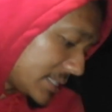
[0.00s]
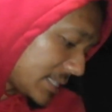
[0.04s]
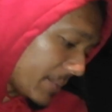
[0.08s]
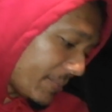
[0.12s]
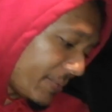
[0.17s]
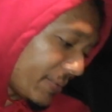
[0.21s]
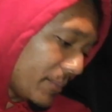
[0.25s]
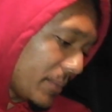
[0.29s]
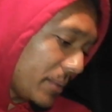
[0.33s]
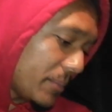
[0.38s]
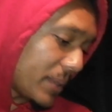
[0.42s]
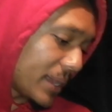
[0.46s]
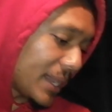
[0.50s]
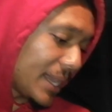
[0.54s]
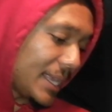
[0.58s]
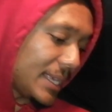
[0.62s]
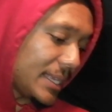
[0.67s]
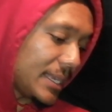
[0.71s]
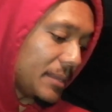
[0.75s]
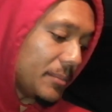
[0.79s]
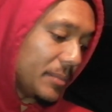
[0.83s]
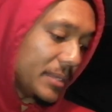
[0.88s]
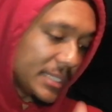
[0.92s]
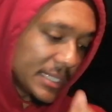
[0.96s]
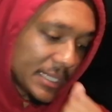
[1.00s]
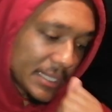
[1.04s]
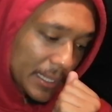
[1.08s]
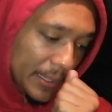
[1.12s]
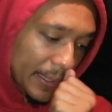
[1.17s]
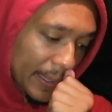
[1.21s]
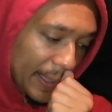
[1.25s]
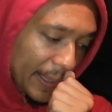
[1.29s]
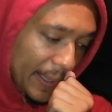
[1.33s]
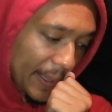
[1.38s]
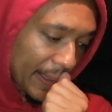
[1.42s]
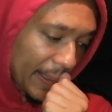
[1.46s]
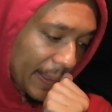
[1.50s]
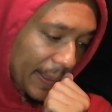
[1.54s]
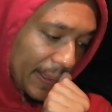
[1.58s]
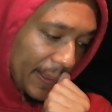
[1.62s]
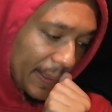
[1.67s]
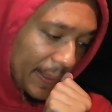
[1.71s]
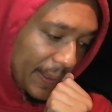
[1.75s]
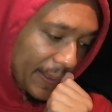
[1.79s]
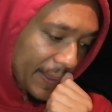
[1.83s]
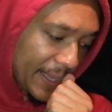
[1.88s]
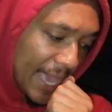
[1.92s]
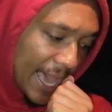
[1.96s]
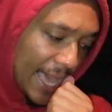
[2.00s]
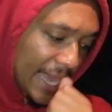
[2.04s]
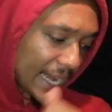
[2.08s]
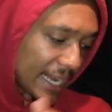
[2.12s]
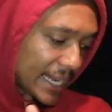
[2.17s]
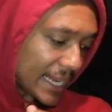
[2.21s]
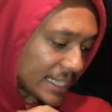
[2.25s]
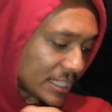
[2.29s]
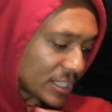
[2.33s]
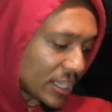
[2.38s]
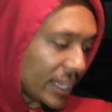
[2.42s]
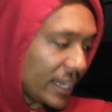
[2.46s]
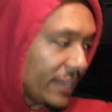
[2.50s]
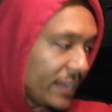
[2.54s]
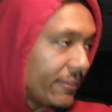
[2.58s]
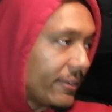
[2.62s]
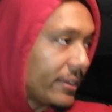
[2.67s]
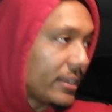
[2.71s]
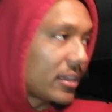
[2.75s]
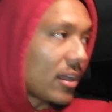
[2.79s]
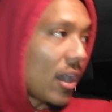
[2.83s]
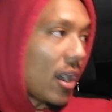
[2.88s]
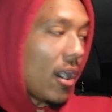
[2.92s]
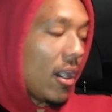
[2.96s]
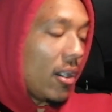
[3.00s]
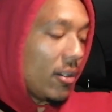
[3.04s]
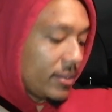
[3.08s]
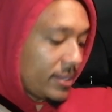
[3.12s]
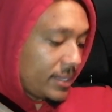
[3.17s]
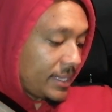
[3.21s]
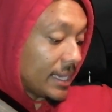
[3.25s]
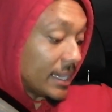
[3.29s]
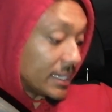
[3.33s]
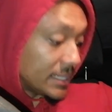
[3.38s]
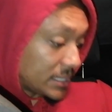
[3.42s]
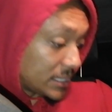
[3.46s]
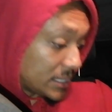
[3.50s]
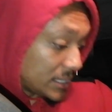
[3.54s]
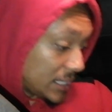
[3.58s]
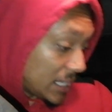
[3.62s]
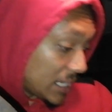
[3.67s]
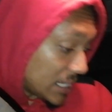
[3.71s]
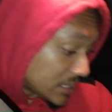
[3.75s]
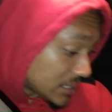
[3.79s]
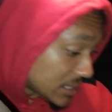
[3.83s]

mixtape for me. But let, let me just, yeah, let, us not even go, yes,